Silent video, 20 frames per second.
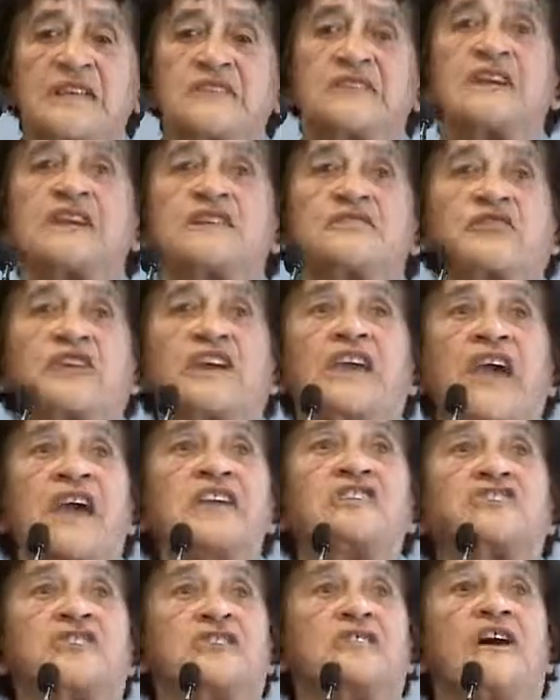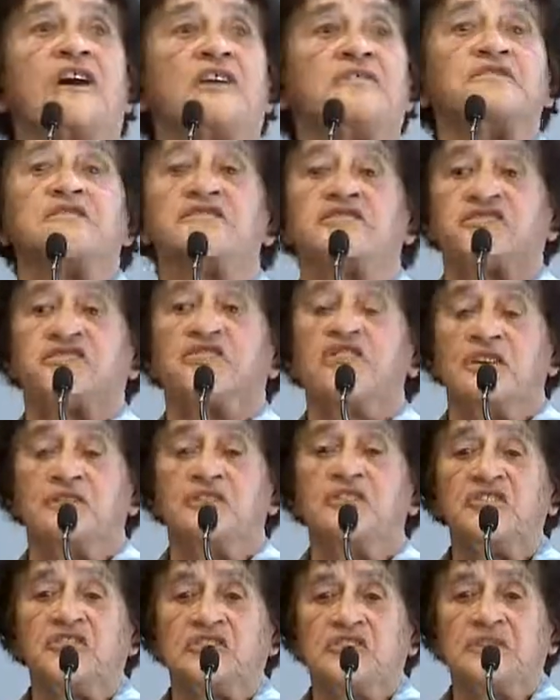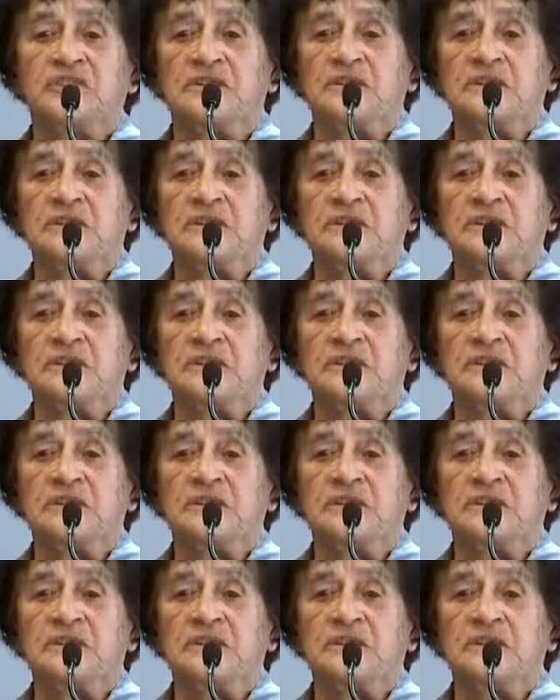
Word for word: the edification of the service.